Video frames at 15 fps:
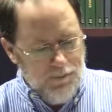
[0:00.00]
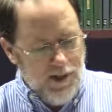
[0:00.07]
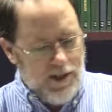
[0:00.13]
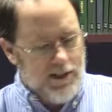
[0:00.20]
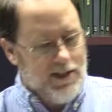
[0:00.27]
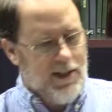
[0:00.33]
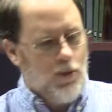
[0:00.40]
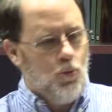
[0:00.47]

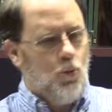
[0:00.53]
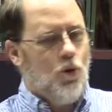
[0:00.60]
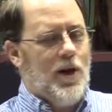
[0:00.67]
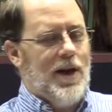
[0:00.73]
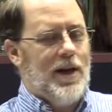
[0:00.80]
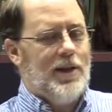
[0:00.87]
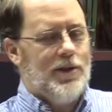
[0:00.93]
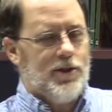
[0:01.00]
and said,
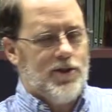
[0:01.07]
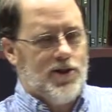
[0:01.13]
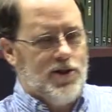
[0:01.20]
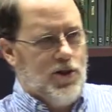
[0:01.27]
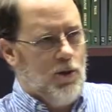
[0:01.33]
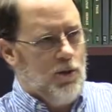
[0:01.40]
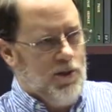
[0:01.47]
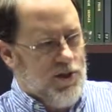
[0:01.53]
Why does
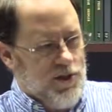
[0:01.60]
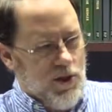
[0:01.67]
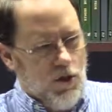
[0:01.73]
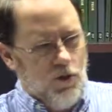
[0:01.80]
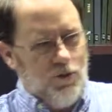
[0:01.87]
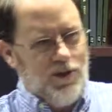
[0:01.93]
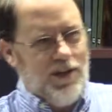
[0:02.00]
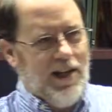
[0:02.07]
so and
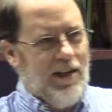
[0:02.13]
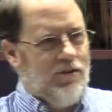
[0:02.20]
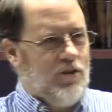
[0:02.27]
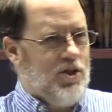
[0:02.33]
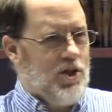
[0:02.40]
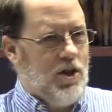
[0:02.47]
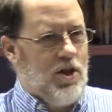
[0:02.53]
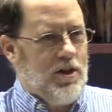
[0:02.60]
so never
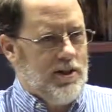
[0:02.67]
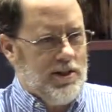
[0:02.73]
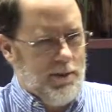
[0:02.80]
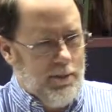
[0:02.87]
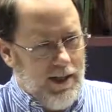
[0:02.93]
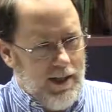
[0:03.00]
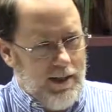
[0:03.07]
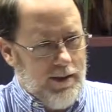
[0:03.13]
talk to
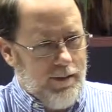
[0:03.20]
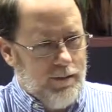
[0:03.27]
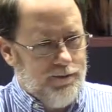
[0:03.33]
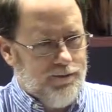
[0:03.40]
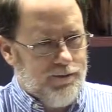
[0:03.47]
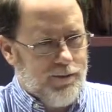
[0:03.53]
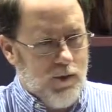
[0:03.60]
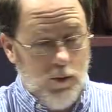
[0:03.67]
me?
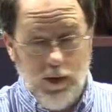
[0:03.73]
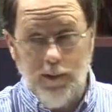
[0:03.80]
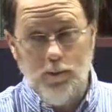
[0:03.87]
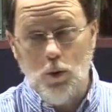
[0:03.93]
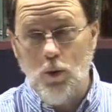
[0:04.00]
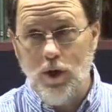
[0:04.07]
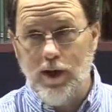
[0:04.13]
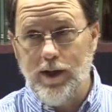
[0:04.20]
Well, number
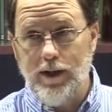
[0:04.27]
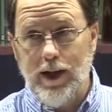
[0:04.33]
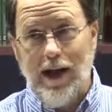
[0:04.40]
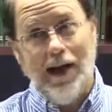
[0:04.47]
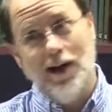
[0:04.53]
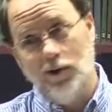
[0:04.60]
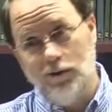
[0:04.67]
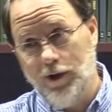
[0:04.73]
one,
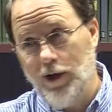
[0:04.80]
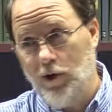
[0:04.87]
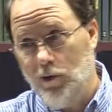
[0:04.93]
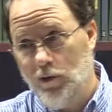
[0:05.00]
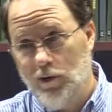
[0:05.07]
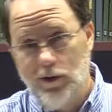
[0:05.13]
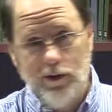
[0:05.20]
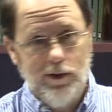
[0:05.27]
I don't know.